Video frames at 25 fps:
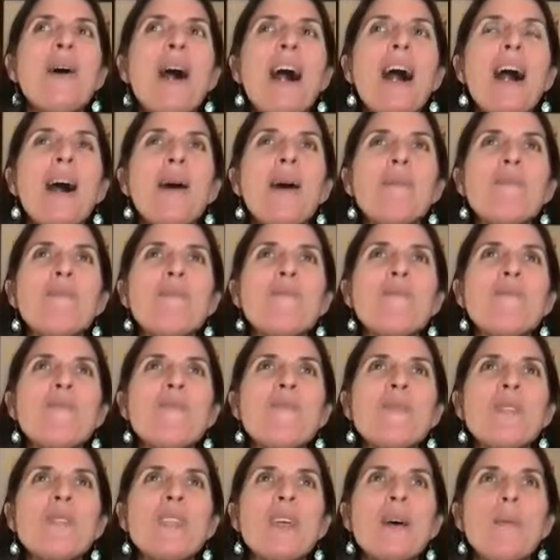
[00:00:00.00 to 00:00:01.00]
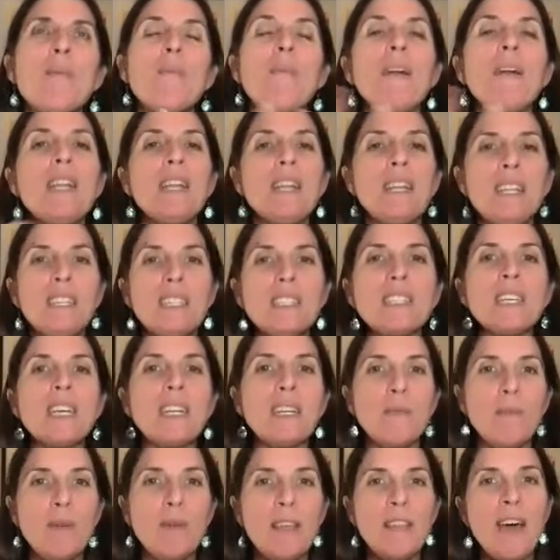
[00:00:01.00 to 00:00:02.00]
um, but it is
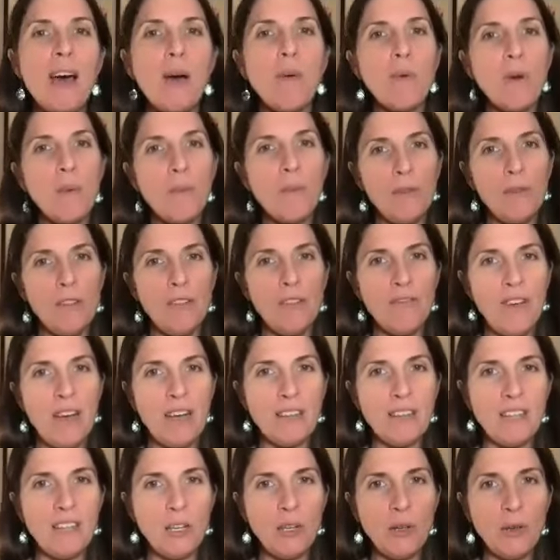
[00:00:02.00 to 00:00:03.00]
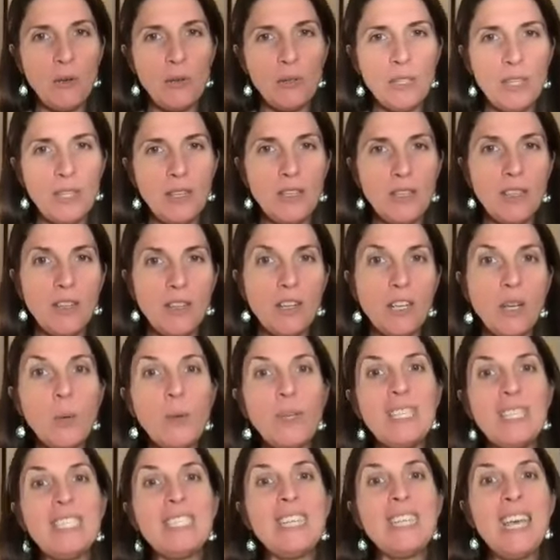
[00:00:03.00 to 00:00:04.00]
going to be that ripple effect that goes, they're
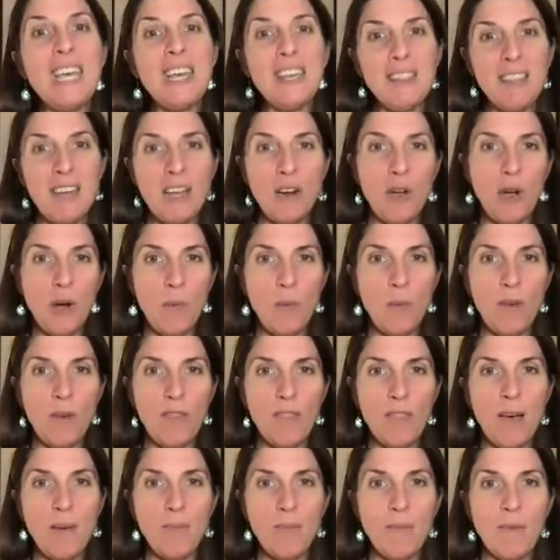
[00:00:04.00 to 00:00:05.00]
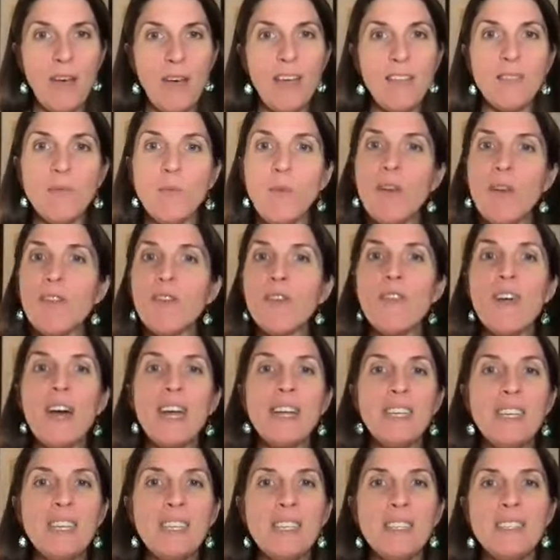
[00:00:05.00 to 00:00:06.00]
going to take that home with them. And whether
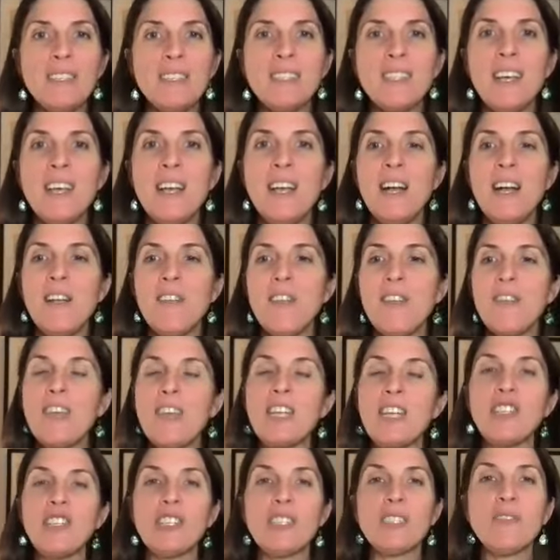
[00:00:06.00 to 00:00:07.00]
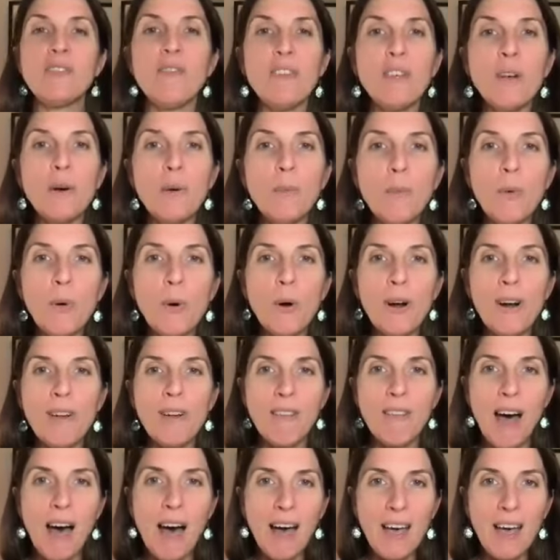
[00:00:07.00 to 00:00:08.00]
that is that they just feel more
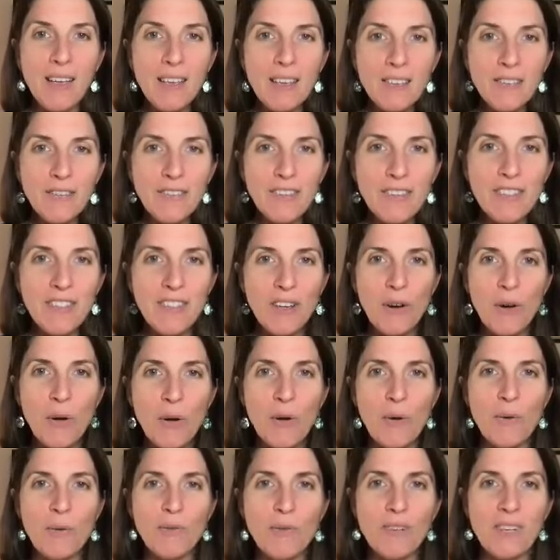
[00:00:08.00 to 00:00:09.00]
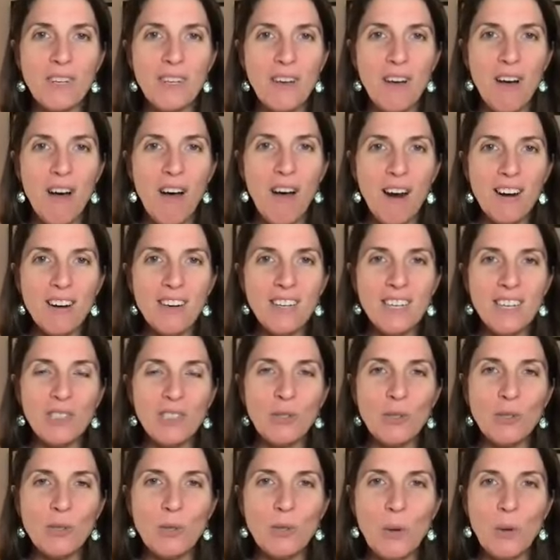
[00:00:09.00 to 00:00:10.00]
alive in their own heart
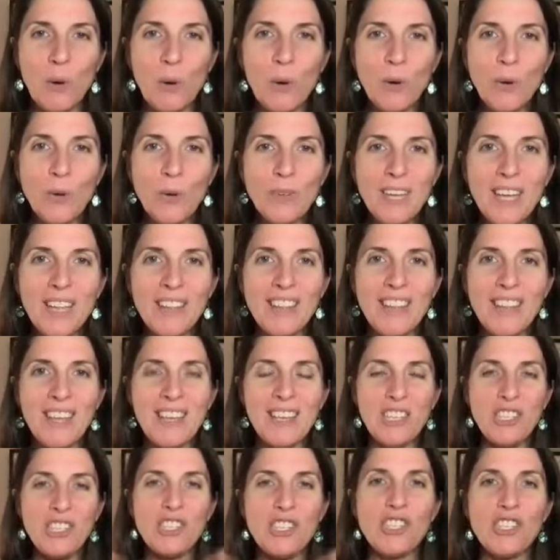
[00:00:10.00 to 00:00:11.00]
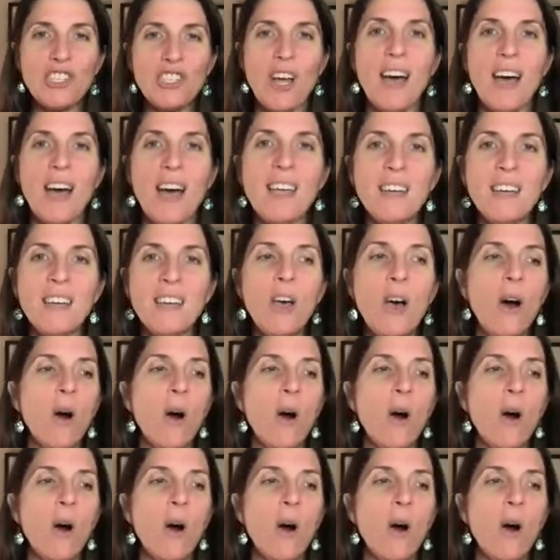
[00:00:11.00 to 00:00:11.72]
and soul and they can shine,